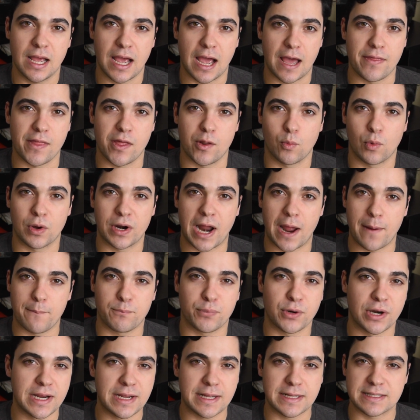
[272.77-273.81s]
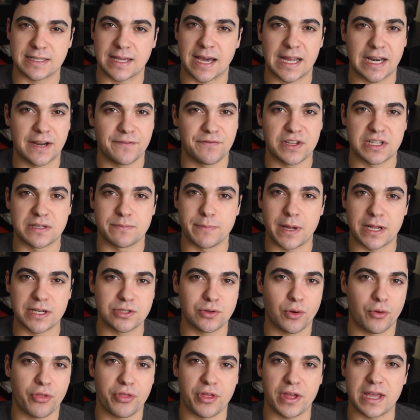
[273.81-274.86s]
And then when I break, it's kind of this
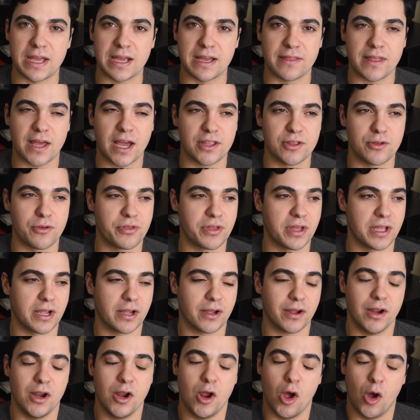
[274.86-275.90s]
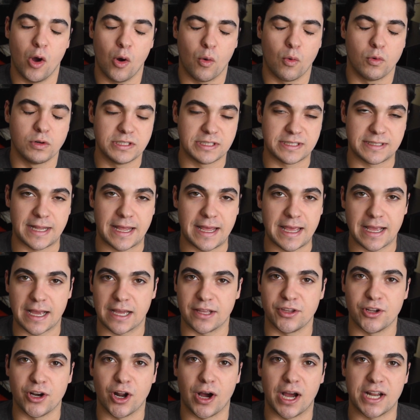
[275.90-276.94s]
mental thing that you think, dang,
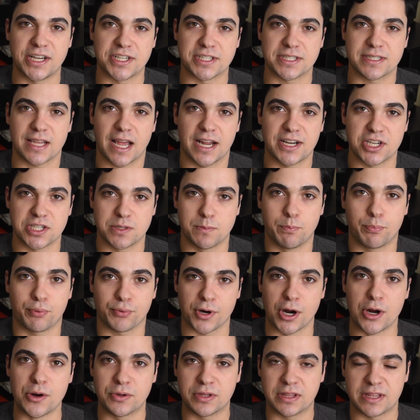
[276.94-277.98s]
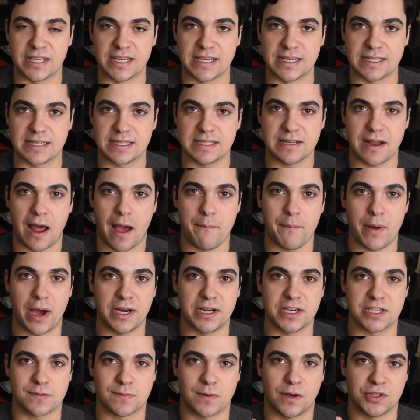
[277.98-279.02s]
I just broke this. I
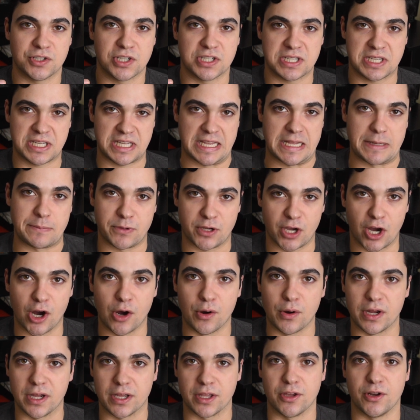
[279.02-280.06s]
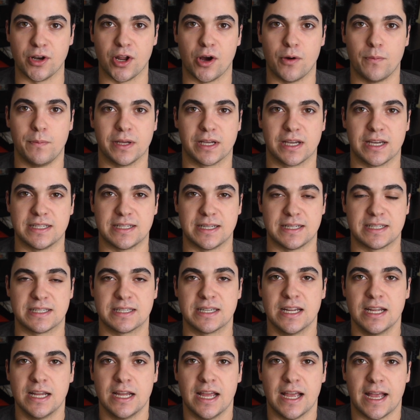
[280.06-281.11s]
might as well just keep going, because
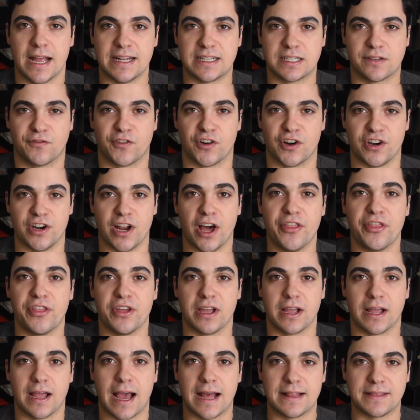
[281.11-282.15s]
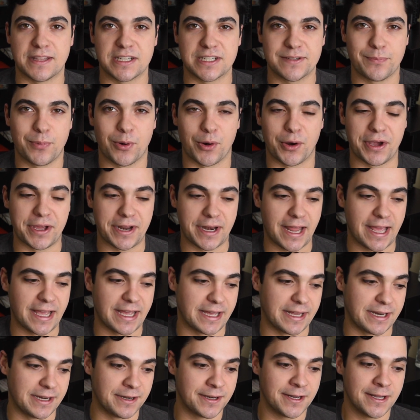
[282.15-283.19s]
it's for nothing at this point.
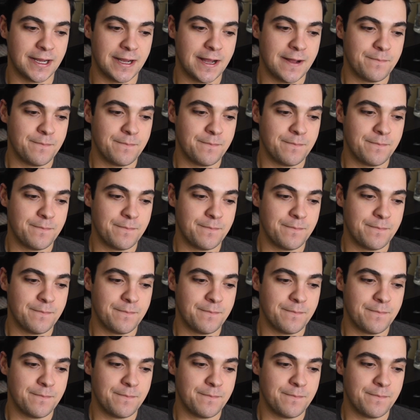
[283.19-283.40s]
And